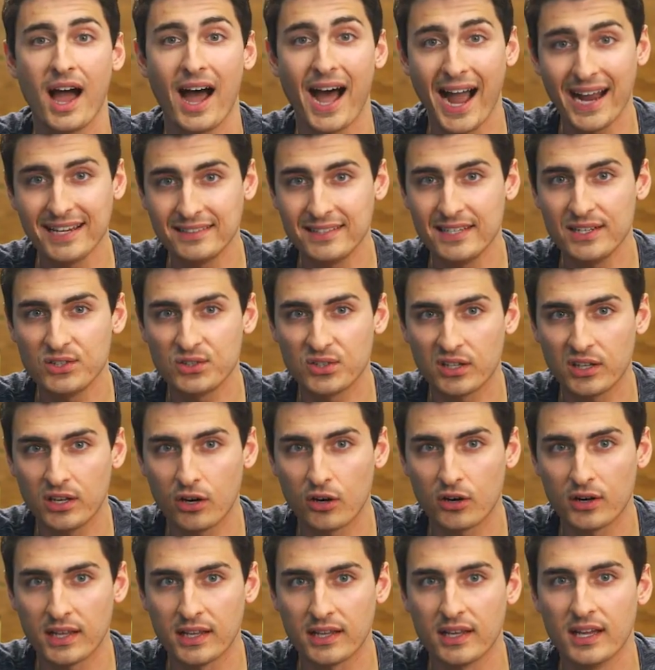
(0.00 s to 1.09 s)
IT
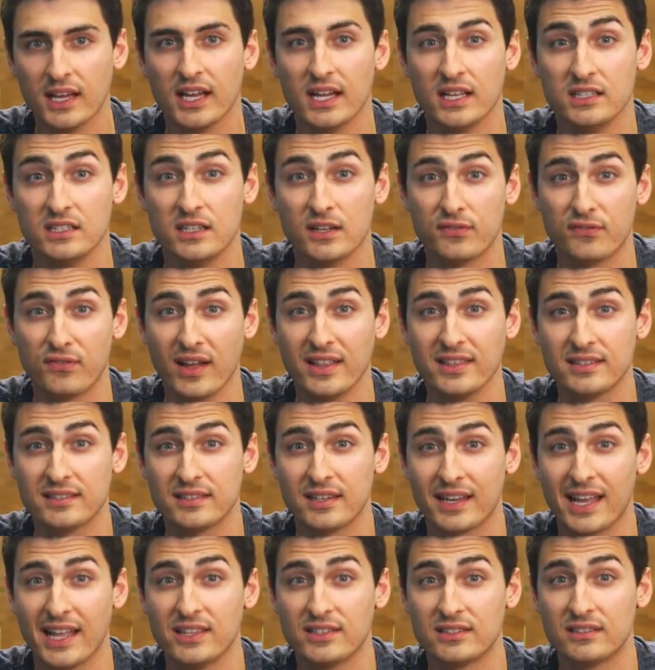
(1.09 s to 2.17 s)
Security, Defense
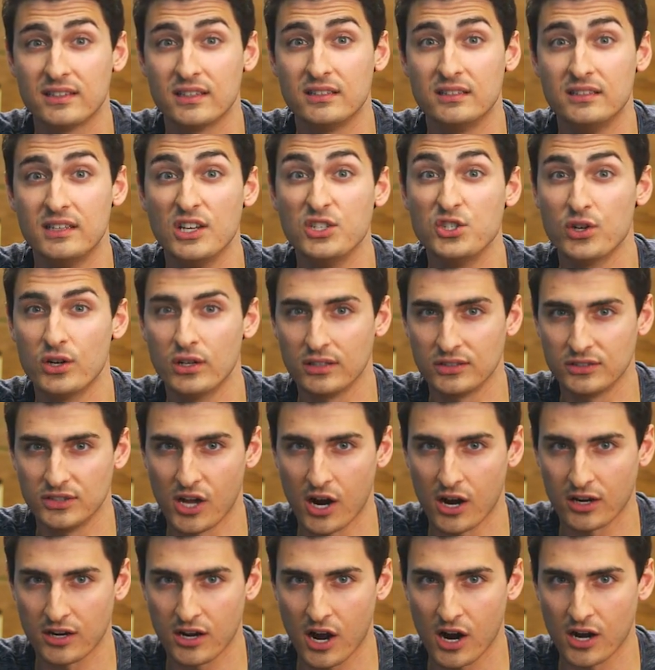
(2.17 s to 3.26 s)
Against the Digital Dark